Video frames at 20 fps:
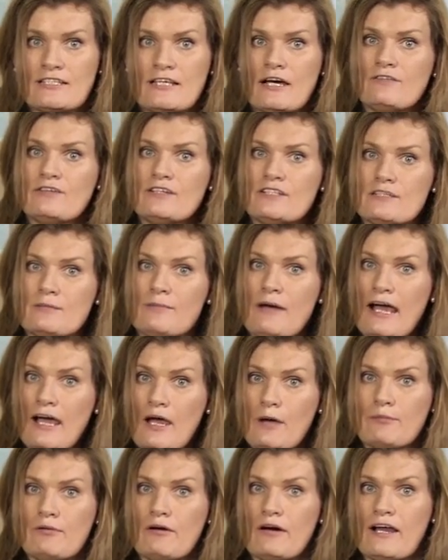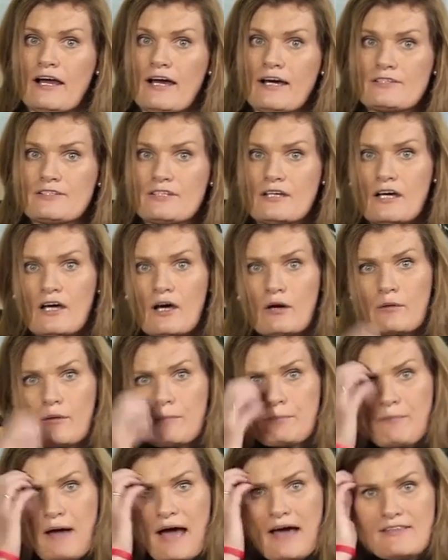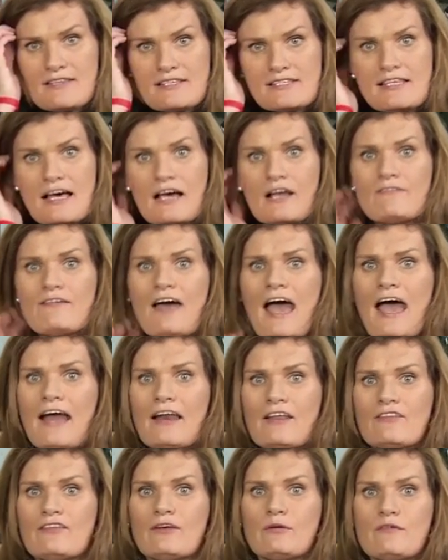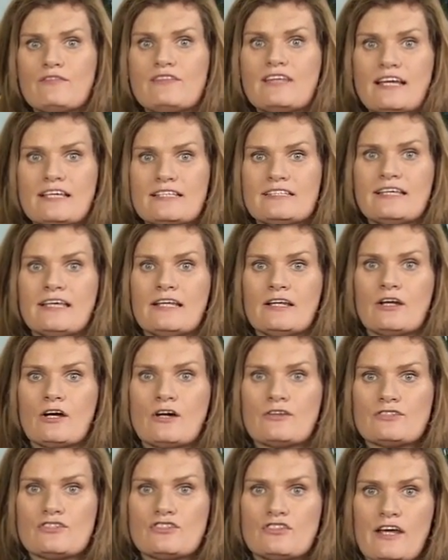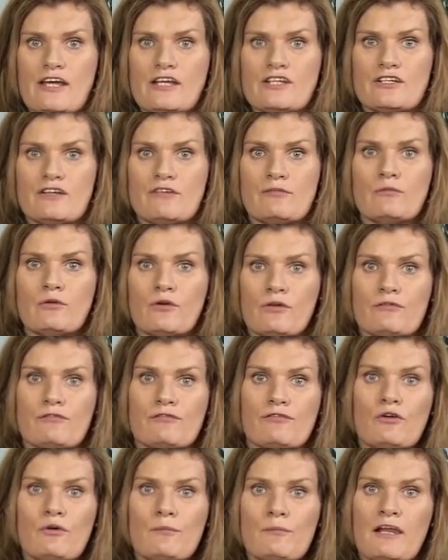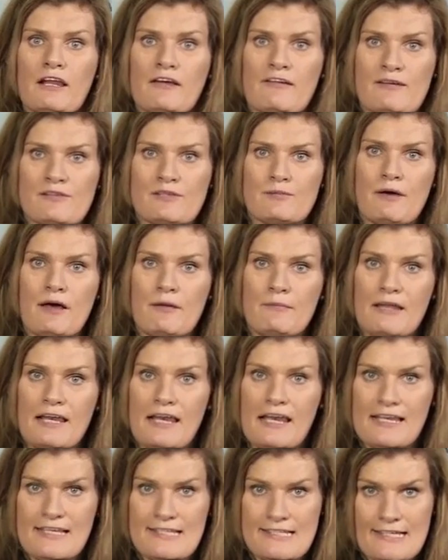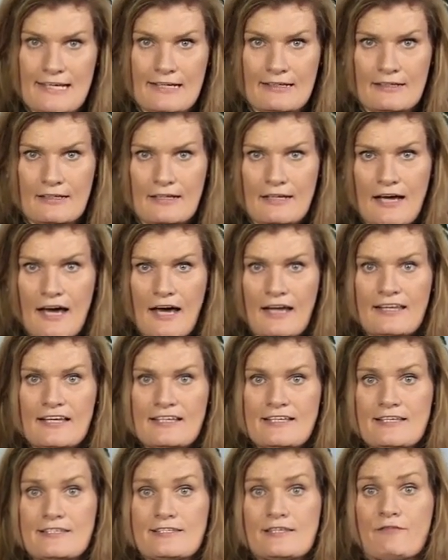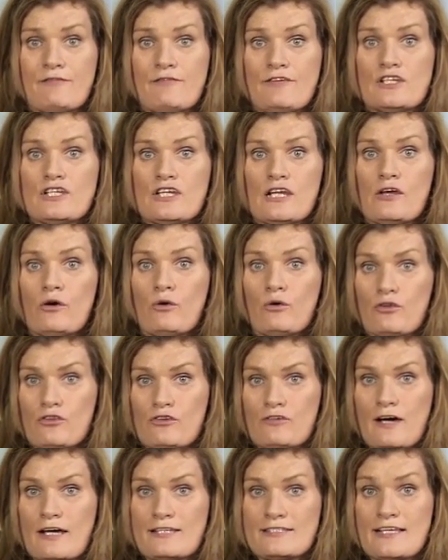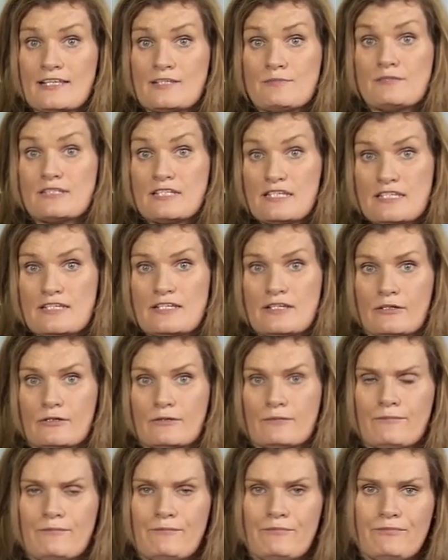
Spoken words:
governing tobacco products would ban the sale of anything with nicotine concentration of more than 4 milligrams per milliliter, and that is officially authorised as medicinal.